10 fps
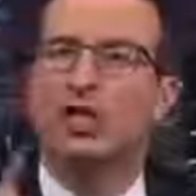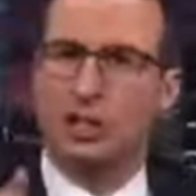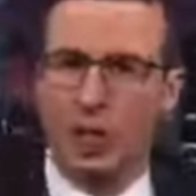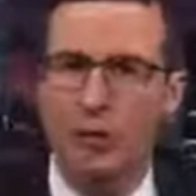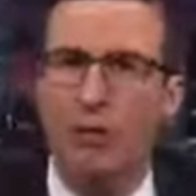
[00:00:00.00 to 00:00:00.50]

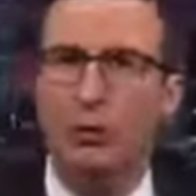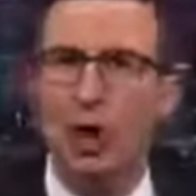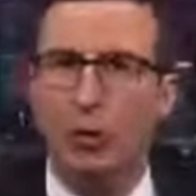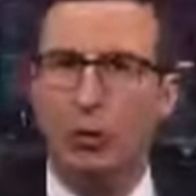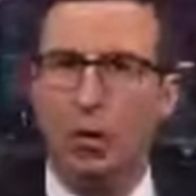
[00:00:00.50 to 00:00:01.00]
Slow
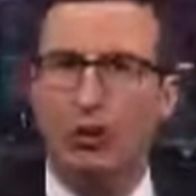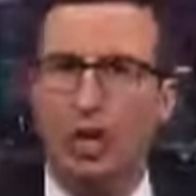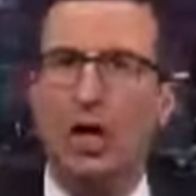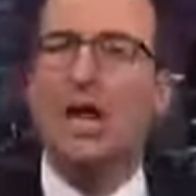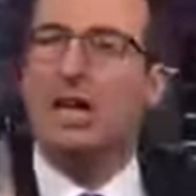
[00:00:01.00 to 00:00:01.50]
your roll,
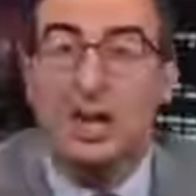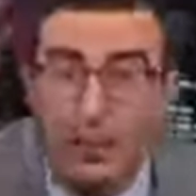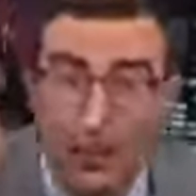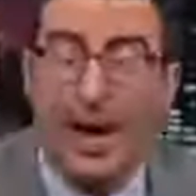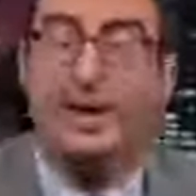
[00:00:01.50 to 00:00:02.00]
Russia. You're
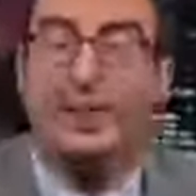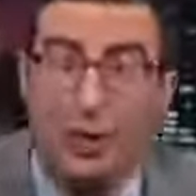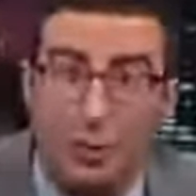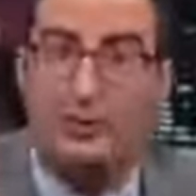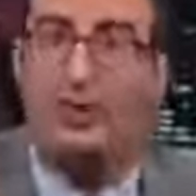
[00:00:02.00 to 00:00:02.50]
paying for
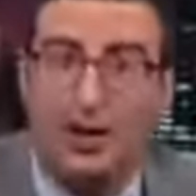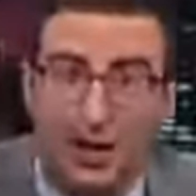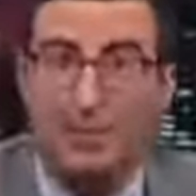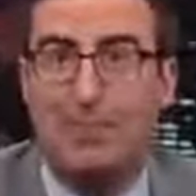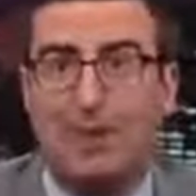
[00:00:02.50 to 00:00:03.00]
those
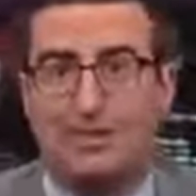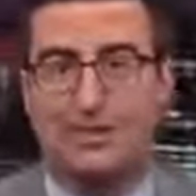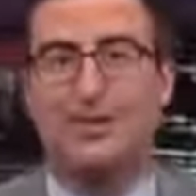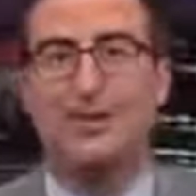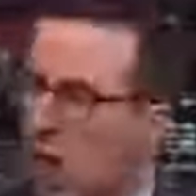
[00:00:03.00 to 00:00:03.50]
fucking
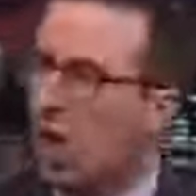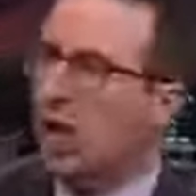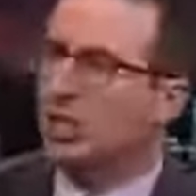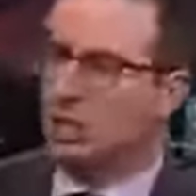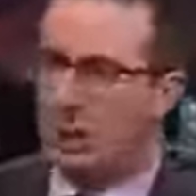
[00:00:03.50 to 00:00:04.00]
beets.
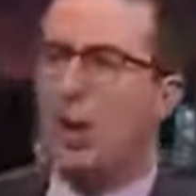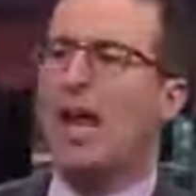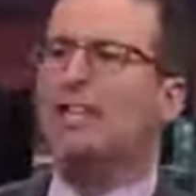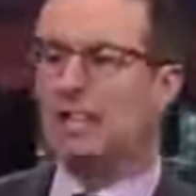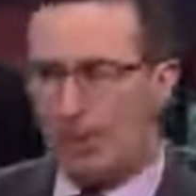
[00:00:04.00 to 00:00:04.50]
Someone
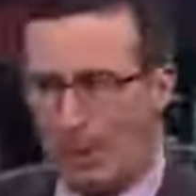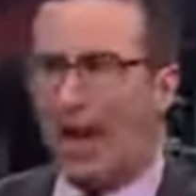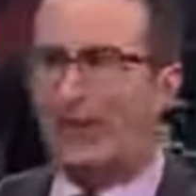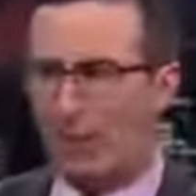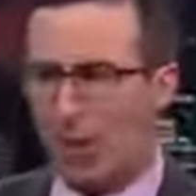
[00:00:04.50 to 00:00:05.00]
has to
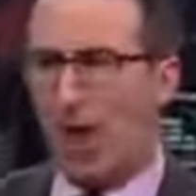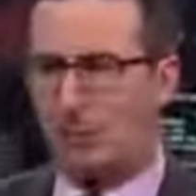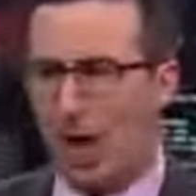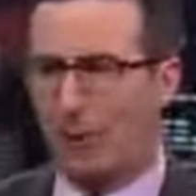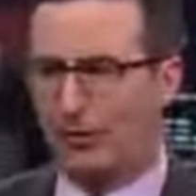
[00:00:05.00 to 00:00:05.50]
pay for what I'm
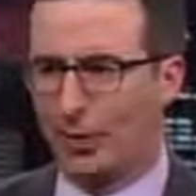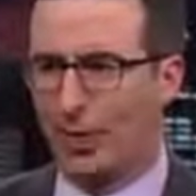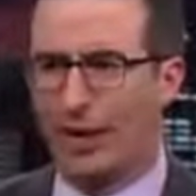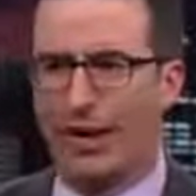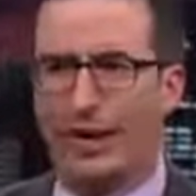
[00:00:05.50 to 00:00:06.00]
going
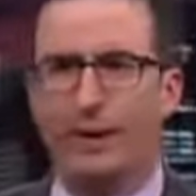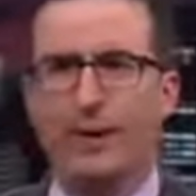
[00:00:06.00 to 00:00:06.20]
through here.